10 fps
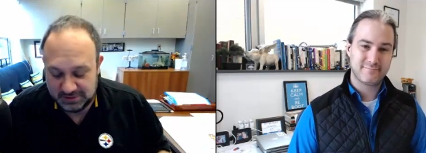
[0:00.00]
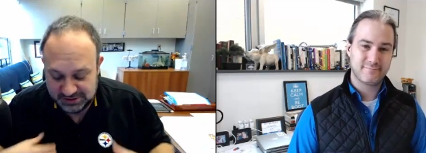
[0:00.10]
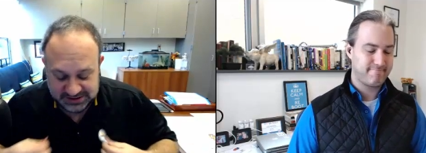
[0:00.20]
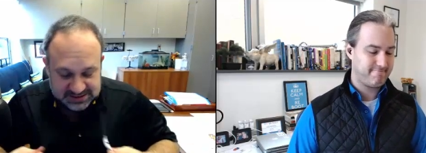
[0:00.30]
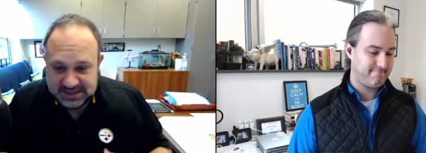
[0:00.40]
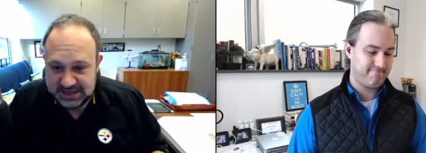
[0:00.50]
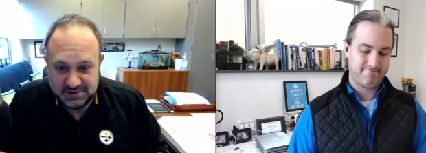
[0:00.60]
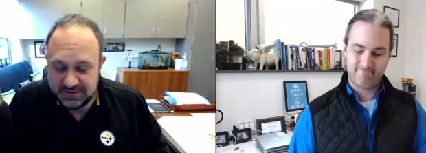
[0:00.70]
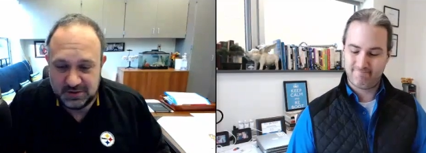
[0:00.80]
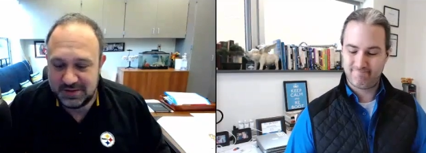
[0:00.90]
Speaker 1: just sit there
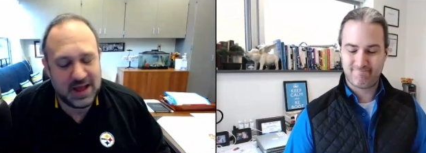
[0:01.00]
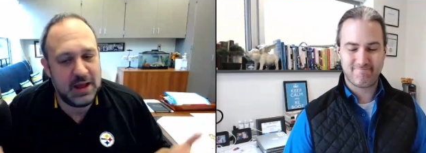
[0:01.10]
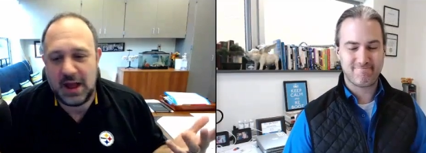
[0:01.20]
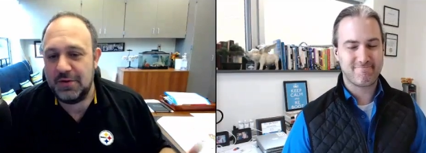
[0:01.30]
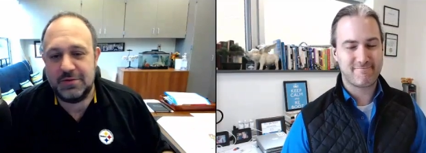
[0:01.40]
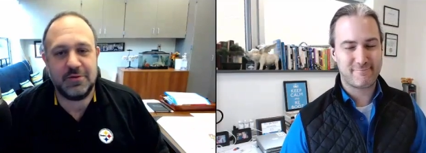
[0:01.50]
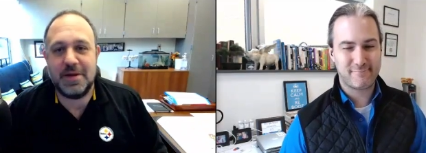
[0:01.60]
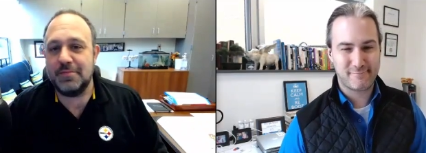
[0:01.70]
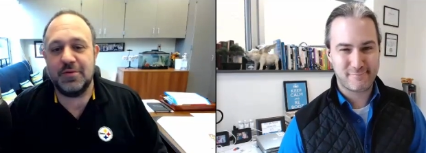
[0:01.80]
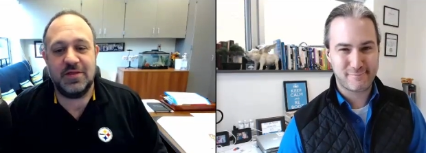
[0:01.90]
and do, I, I wouldn't
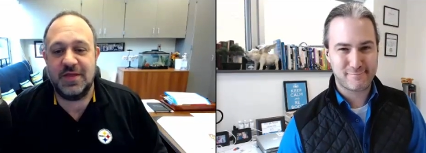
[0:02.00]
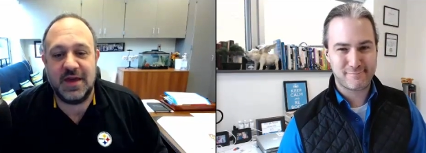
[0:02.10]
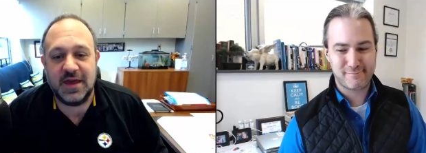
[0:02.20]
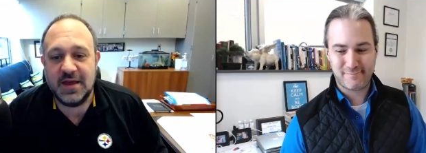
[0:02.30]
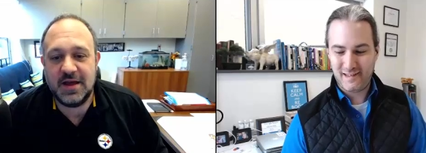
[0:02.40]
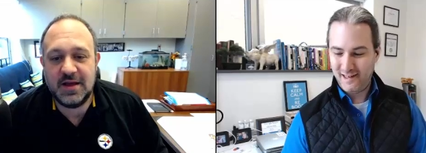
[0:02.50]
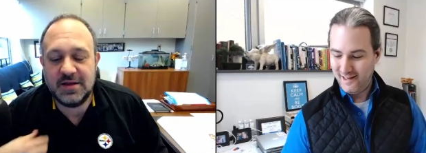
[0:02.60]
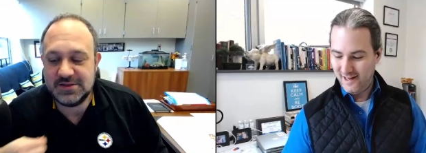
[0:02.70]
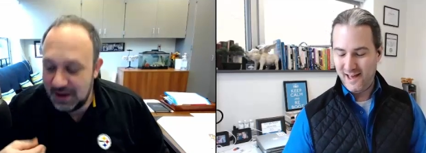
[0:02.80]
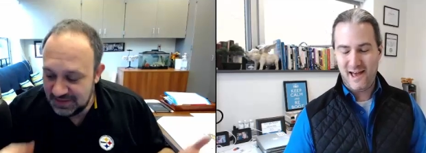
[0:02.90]
remember a thing.
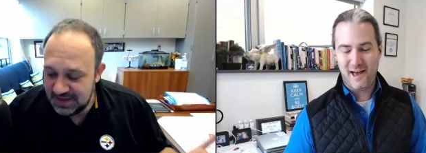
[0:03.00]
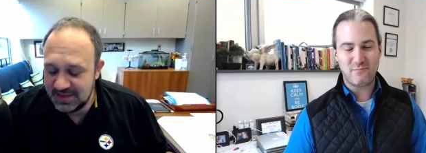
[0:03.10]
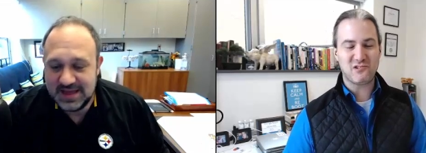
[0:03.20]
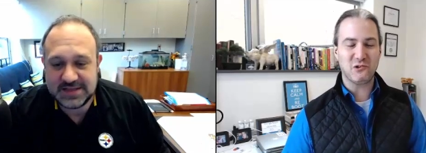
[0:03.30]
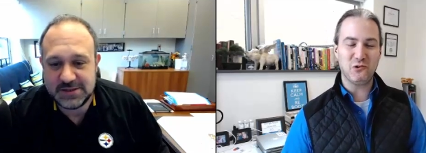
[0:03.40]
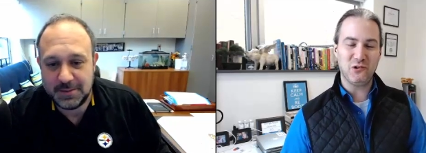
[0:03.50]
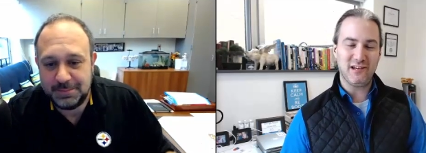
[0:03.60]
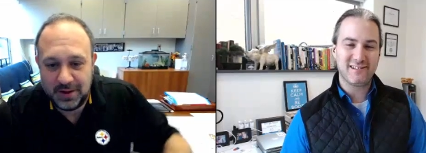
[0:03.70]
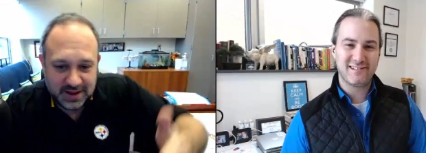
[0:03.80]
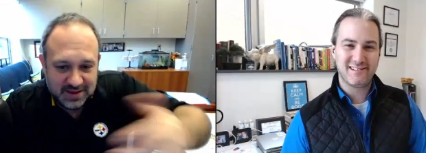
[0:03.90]
So I think that's our
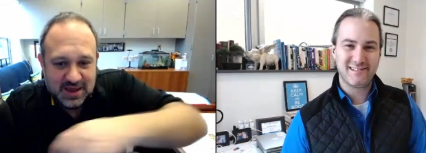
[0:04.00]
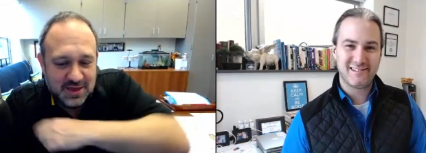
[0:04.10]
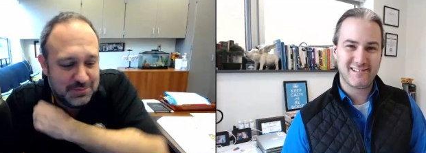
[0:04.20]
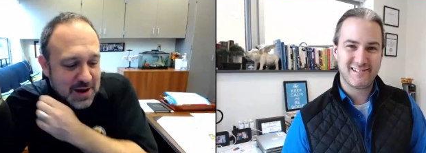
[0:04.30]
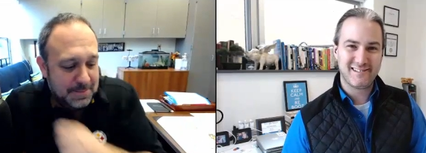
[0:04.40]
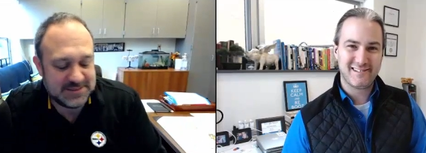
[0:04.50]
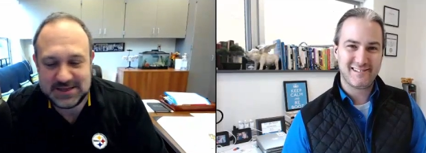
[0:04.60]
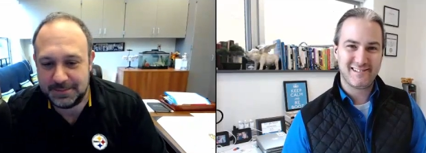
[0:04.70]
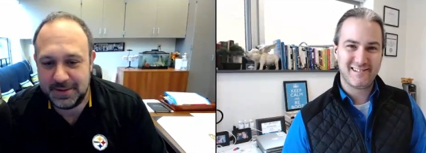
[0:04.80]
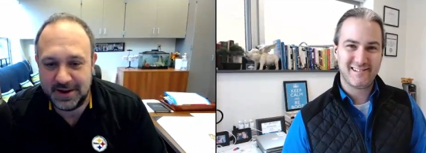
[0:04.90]
point. Keith, wrap us
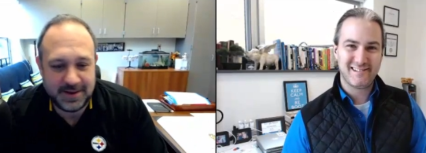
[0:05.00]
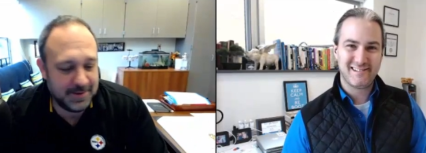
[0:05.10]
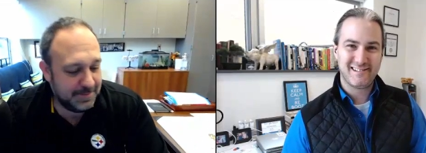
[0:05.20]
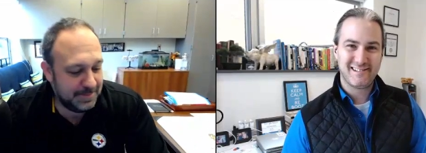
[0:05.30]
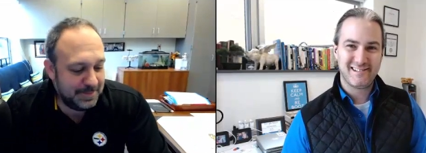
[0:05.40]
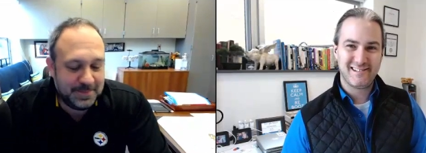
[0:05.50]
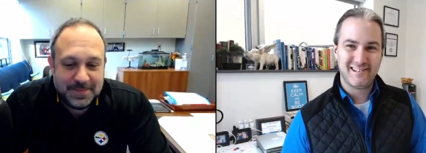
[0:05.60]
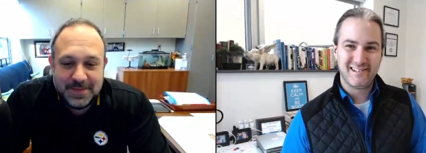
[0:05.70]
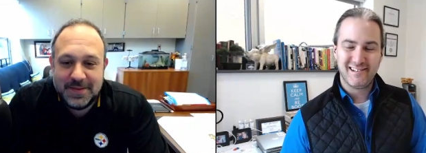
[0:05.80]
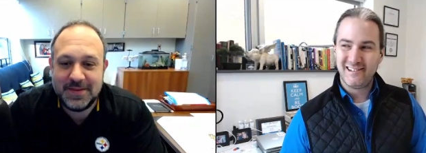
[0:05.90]
up, buddy.
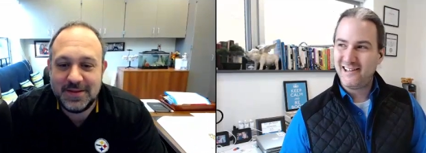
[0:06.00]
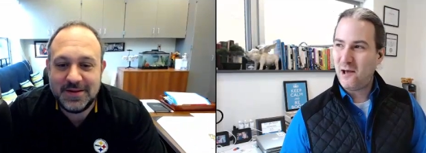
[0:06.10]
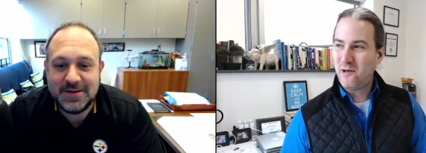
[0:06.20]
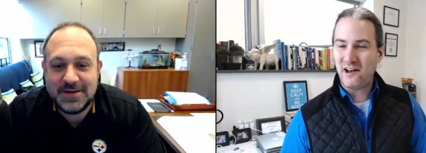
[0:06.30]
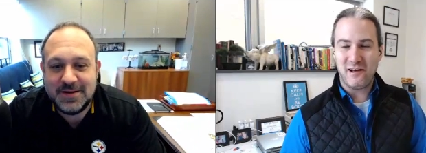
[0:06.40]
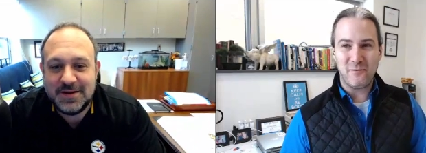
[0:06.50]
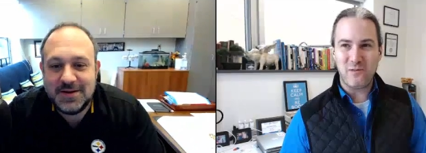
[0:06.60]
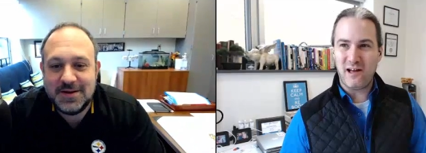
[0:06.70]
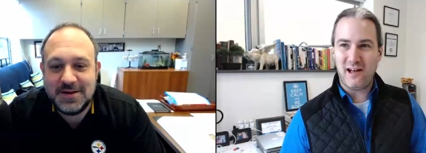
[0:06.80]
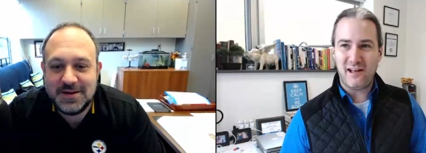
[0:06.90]
Speaker 2: Yeah, man. Uh,
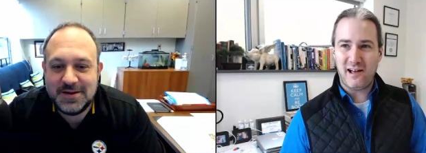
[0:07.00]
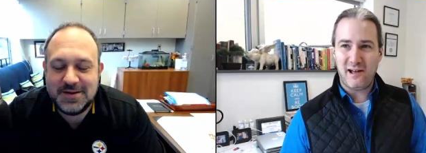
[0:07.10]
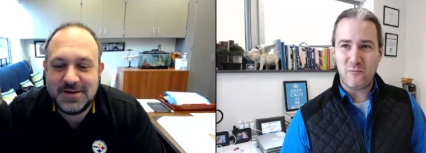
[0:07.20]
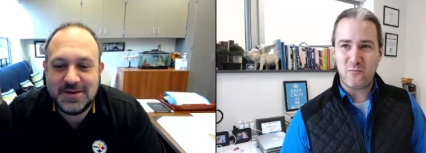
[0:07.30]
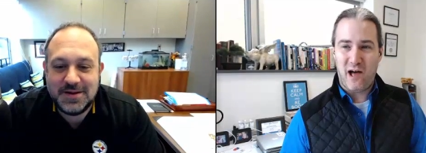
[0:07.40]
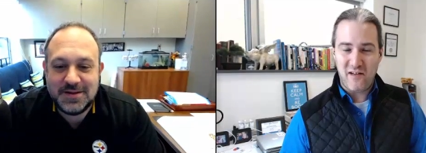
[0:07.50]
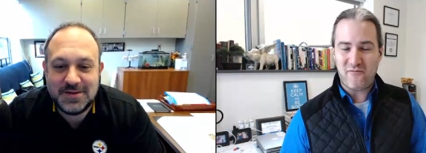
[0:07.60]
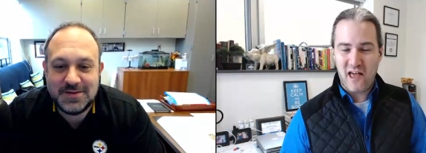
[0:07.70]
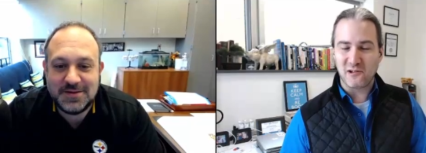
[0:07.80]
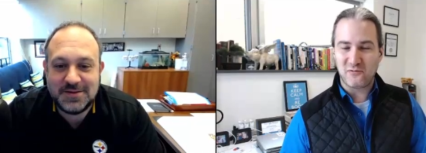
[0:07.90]
I, I, I
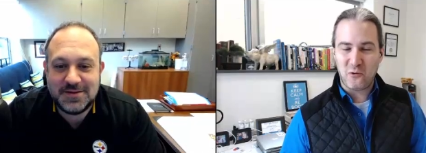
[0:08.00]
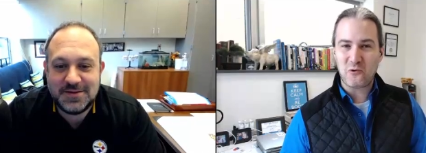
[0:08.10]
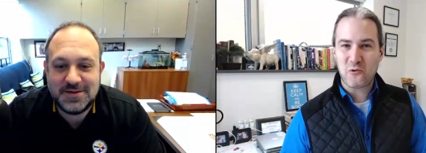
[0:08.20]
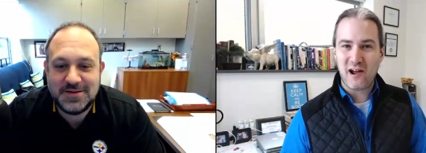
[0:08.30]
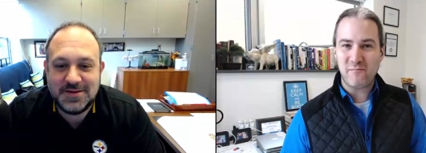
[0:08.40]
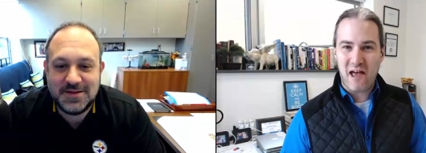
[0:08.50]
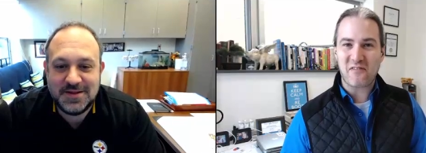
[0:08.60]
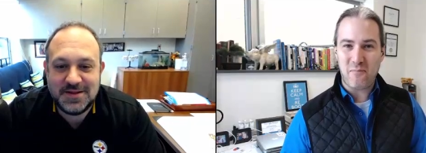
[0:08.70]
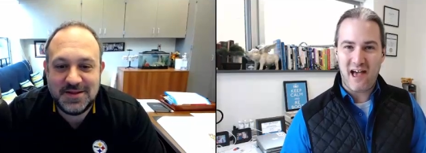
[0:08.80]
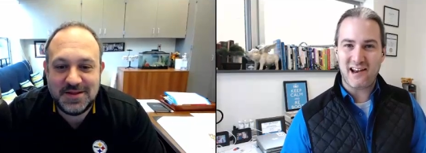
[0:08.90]
failed fourth grade
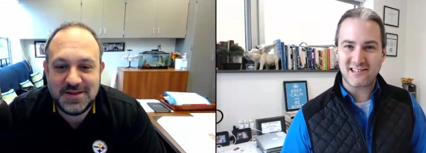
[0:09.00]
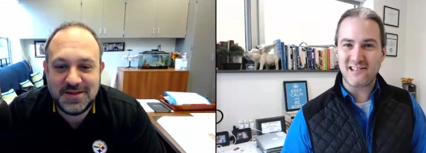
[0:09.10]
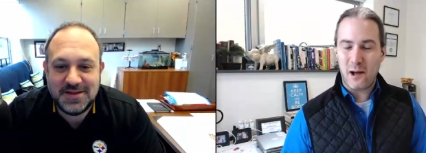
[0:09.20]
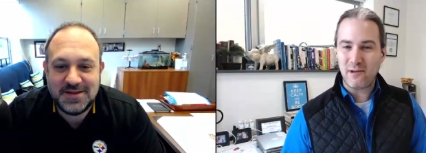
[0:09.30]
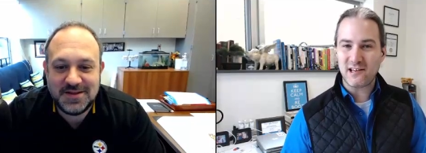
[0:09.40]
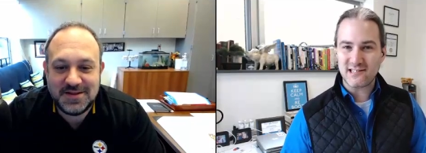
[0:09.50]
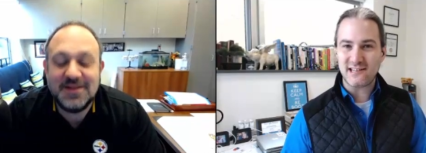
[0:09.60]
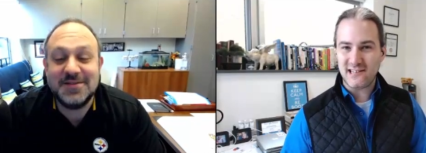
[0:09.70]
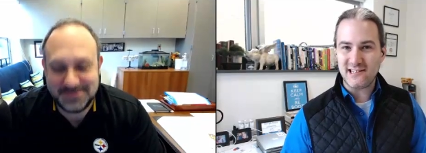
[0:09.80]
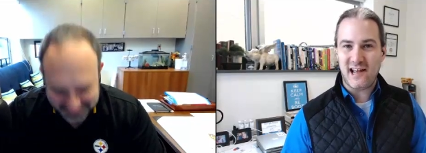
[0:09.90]
mathematics, not because I
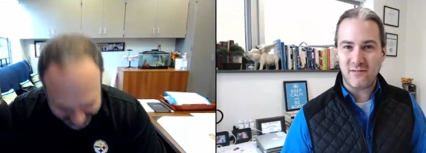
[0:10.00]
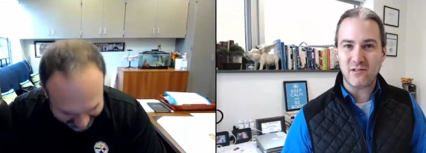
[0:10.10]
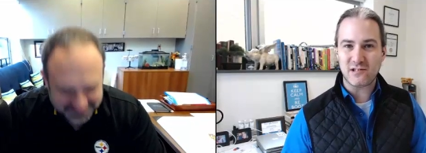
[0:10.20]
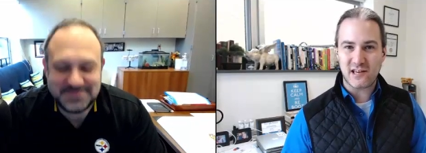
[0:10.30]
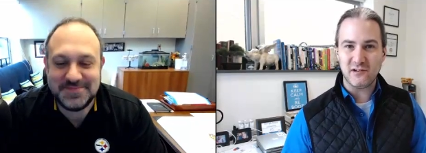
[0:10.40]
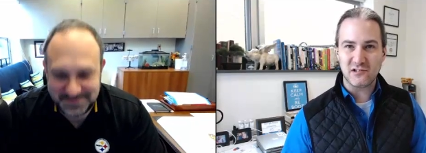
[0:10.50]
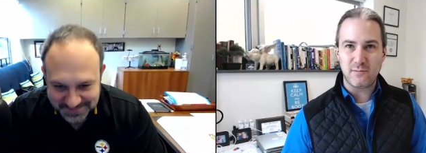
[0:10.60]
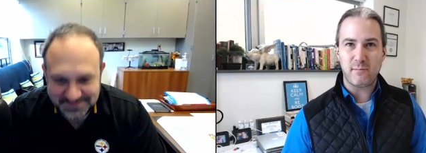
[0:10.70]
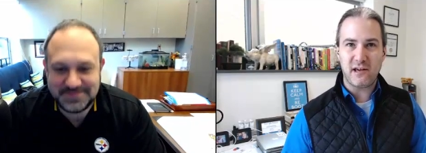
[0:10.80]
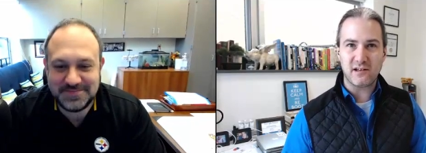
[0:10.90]
didn't have the skills,
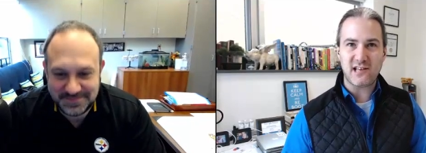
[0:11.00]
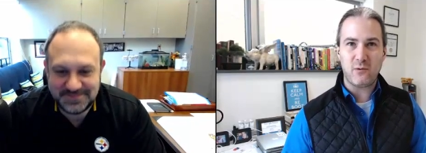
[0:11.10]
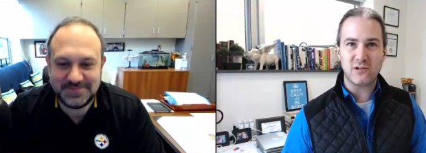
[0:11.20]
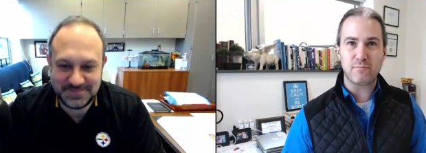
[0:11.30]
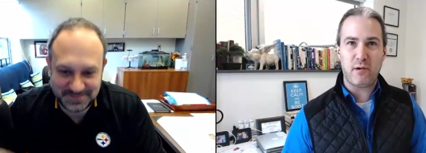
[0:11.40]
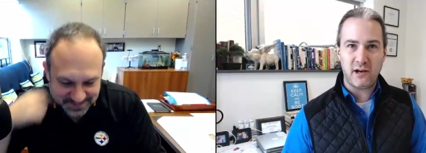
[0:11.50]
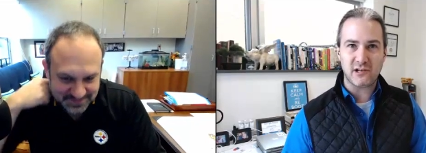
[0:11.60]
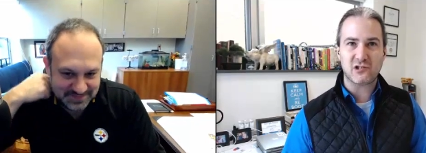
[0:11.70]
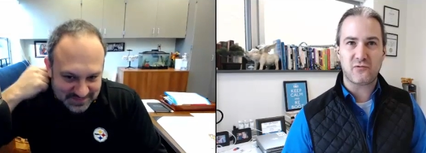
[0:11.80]
but because I was punished for